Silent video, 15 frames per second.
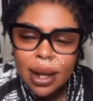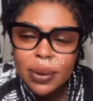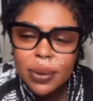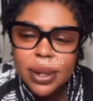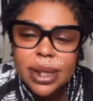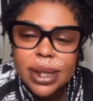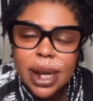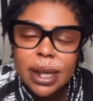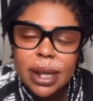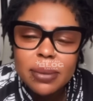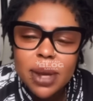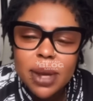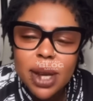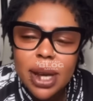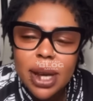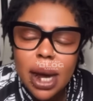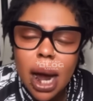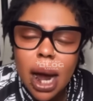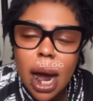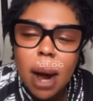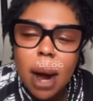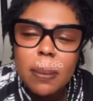He was telling me
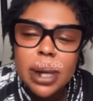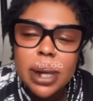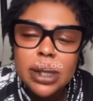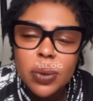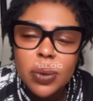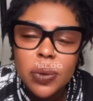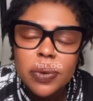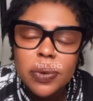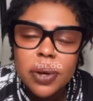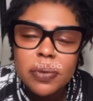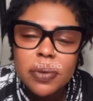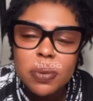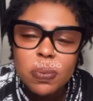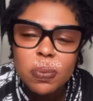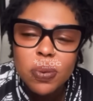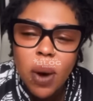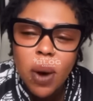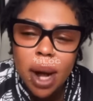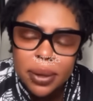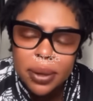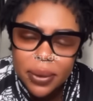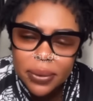how much I could drink to
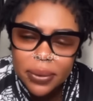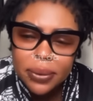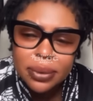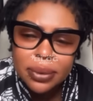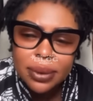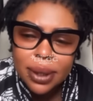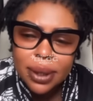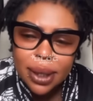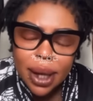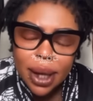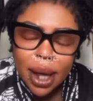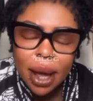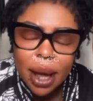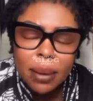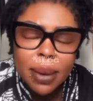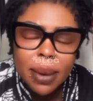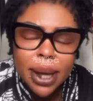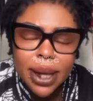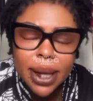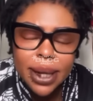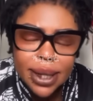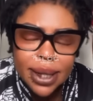Buano and
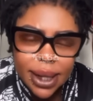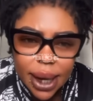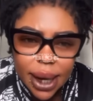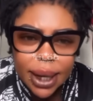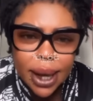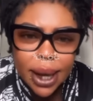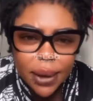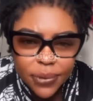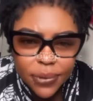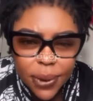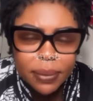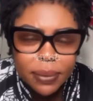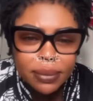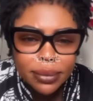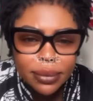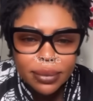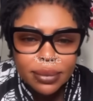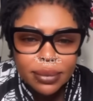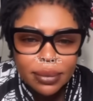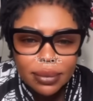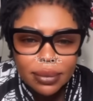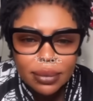then the DLFM.
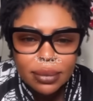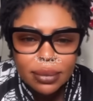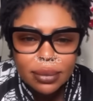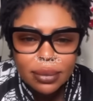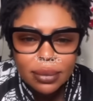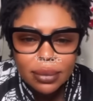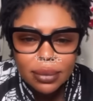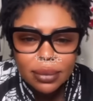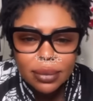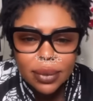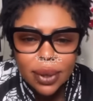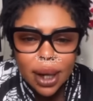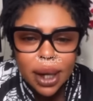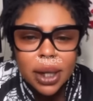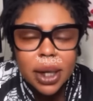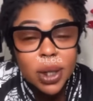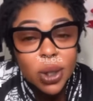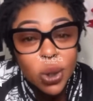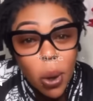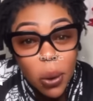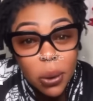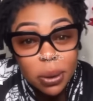And he
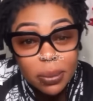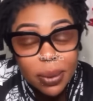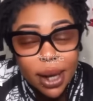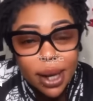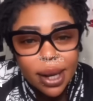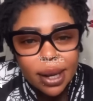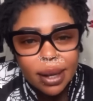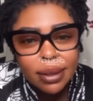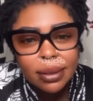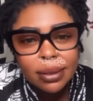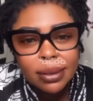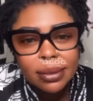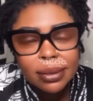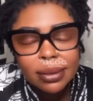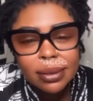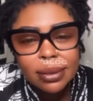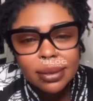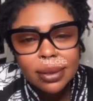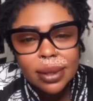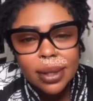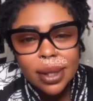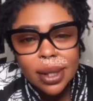told me,
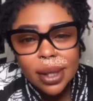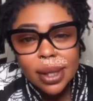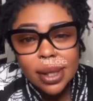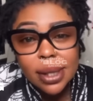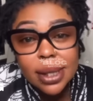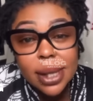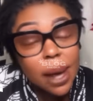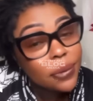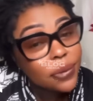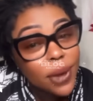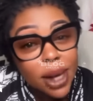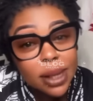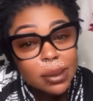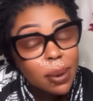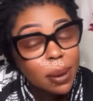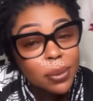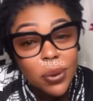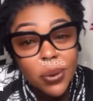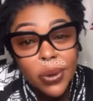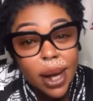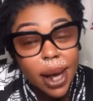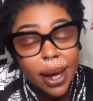say, if you ask
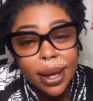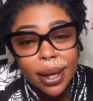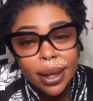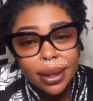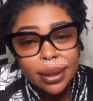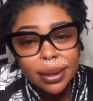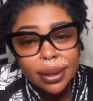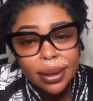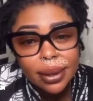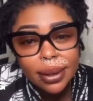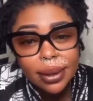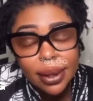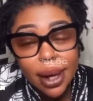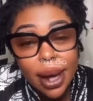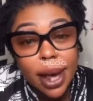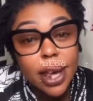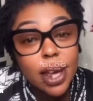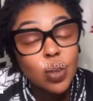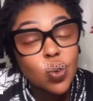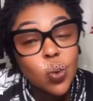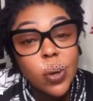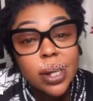me, okay, I
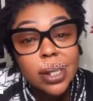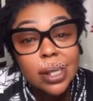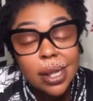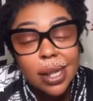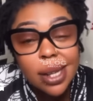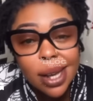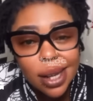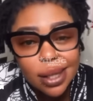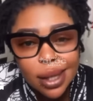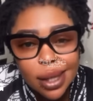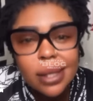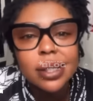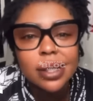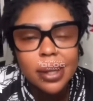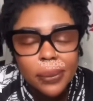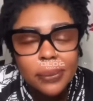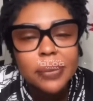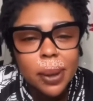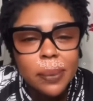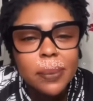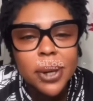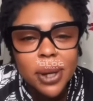have 20 years as a
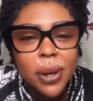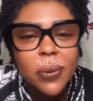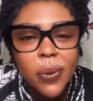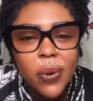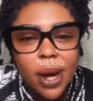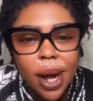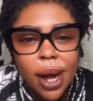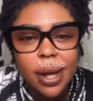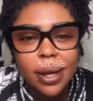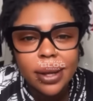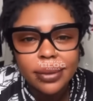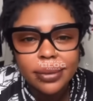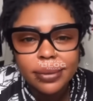Walker.